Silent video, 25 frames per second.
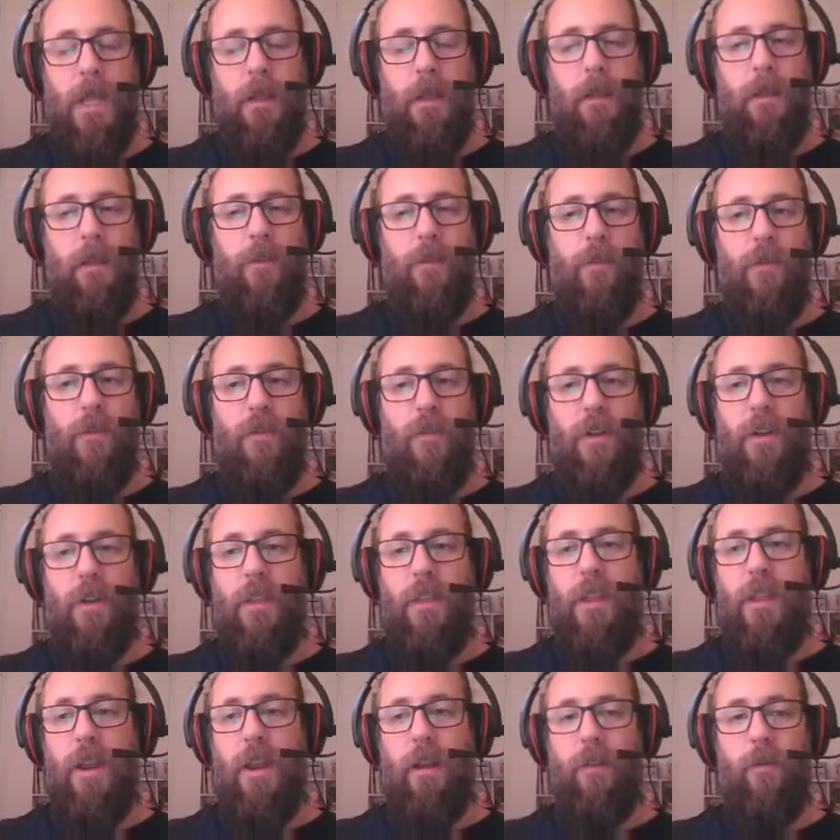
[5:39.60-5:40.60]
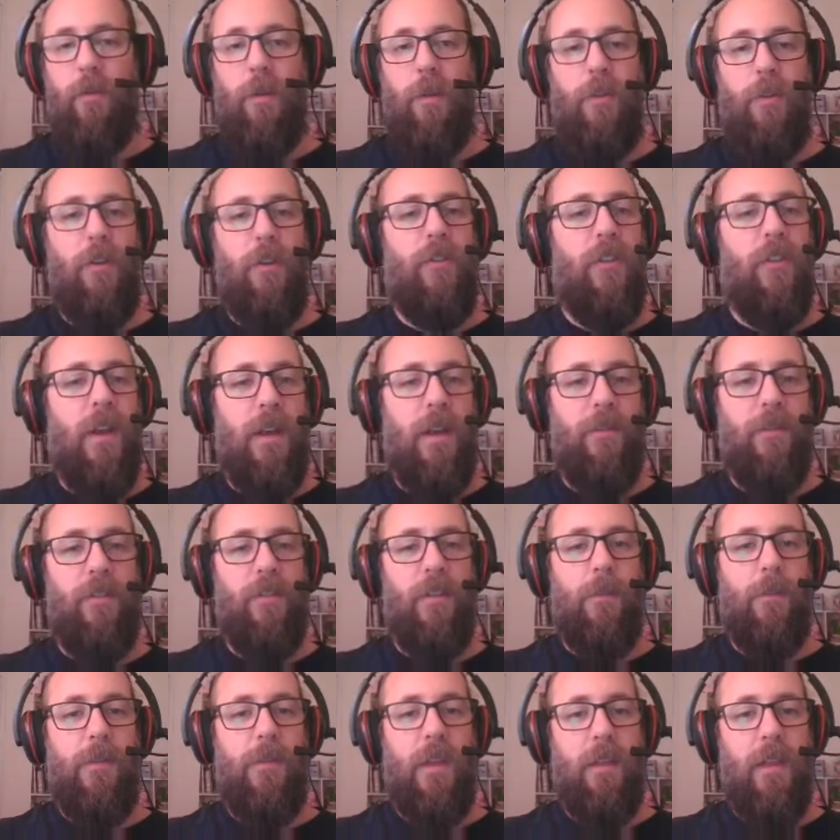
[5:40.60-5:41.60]
Let's move on to the next one. You should have
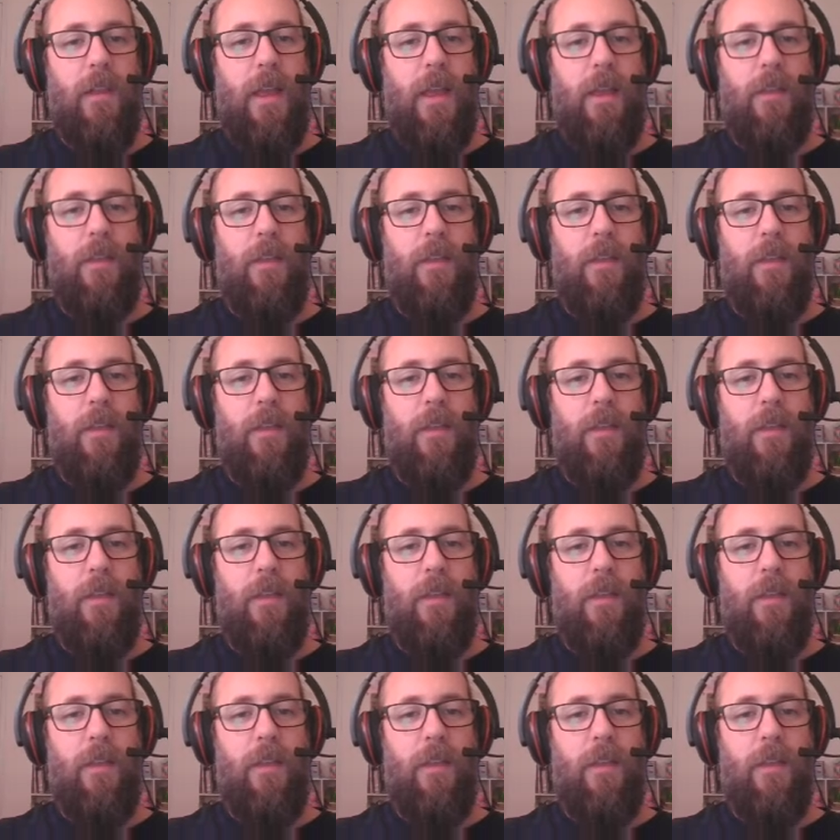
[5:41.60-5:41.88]
something like